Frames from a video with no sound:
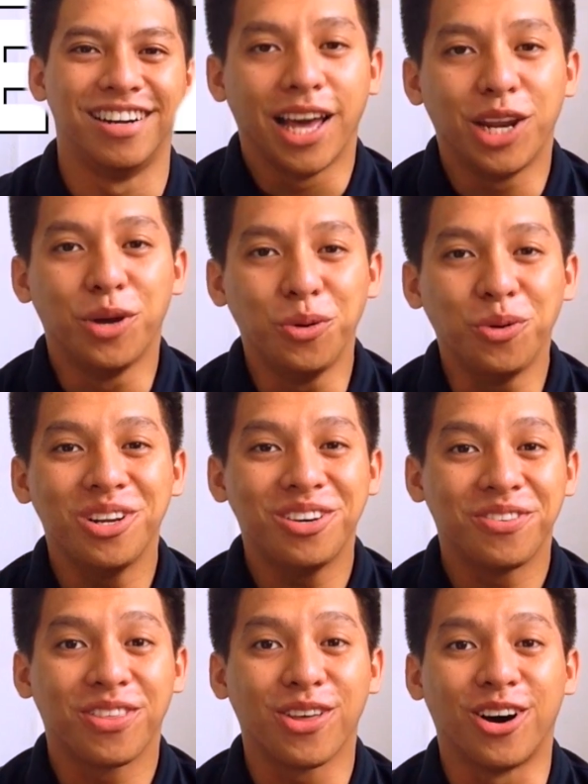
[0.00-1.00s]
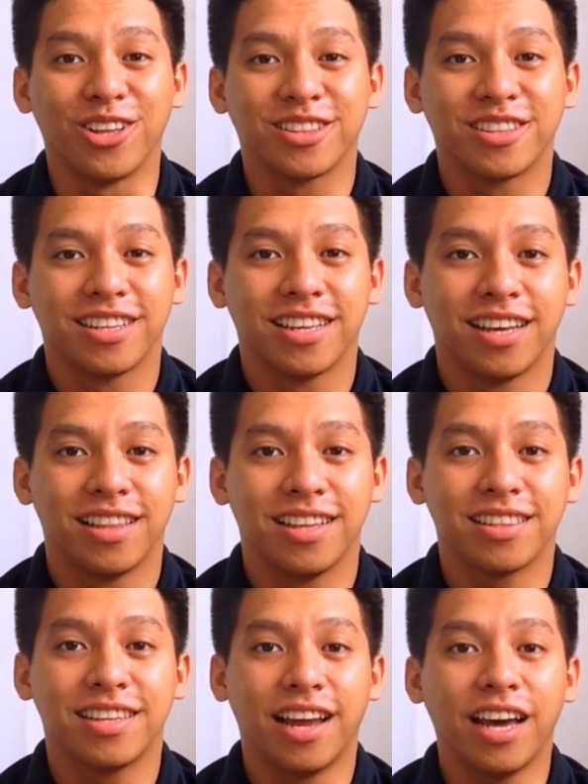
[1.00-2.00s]
And who would have thought
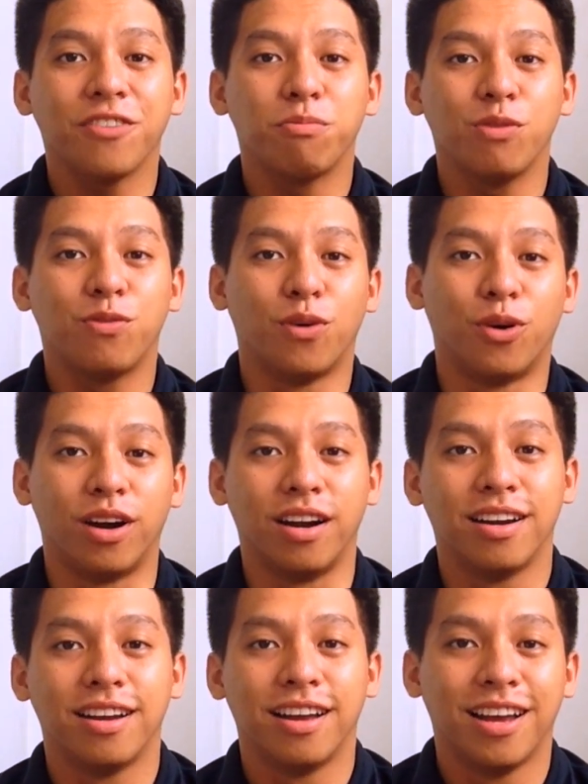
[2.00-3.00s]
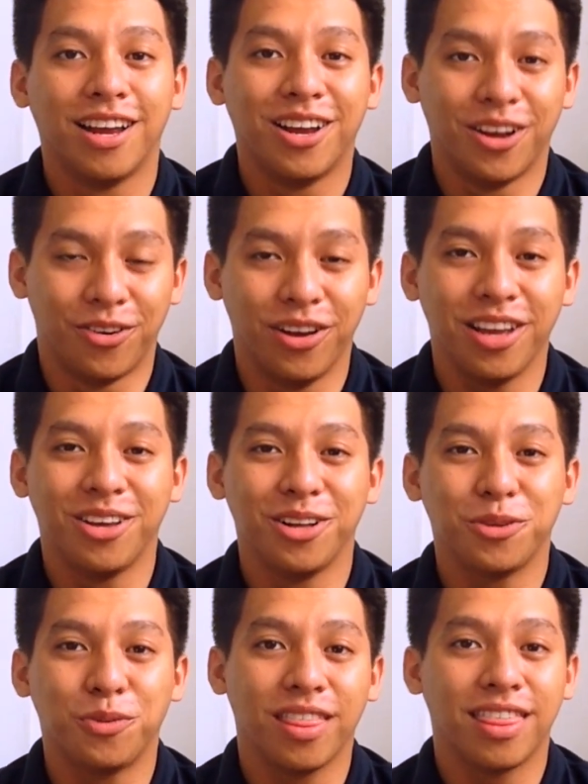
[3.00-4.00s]
that life before,
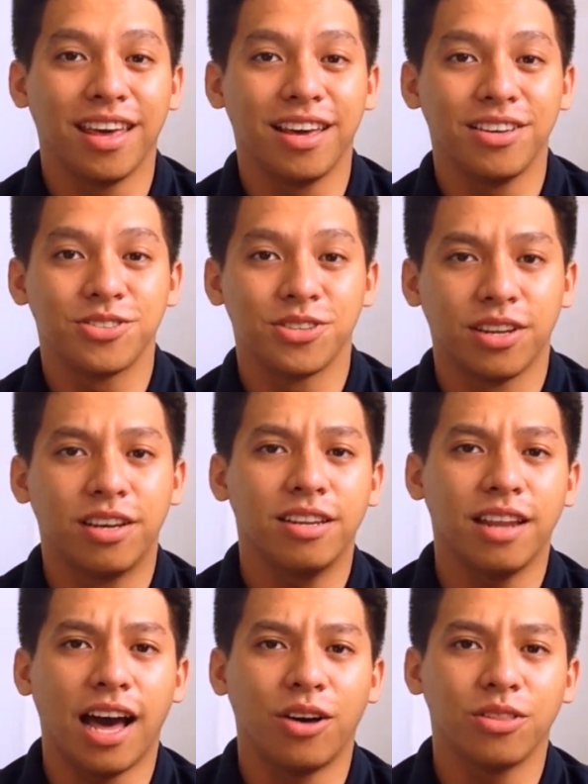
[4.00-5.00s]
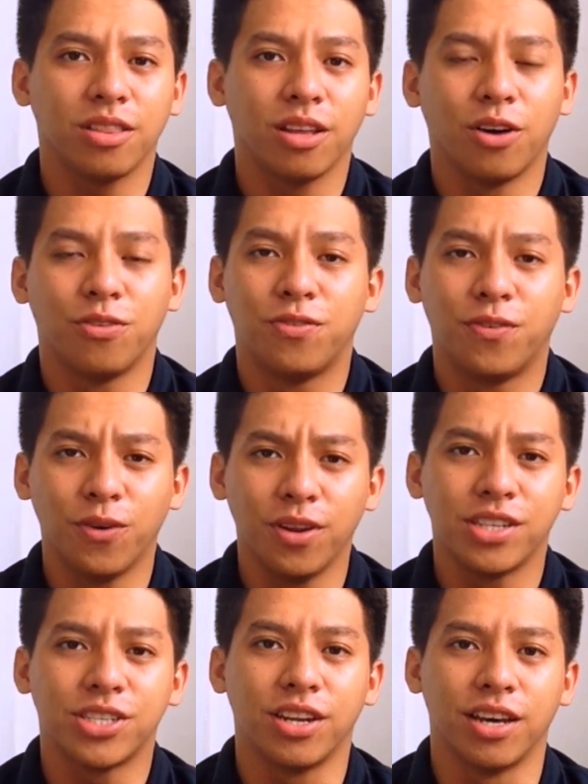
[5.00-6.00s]
riddled with things done out of
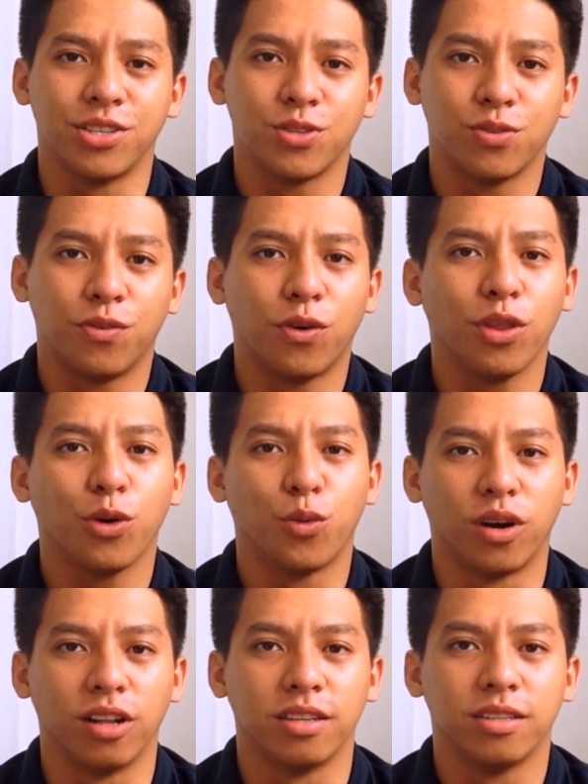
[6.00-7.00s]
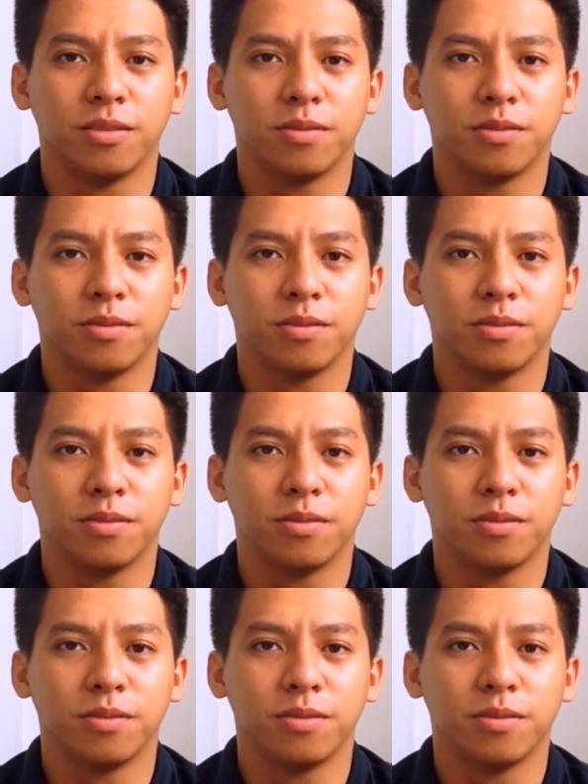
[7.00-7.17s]
foolishness for the world,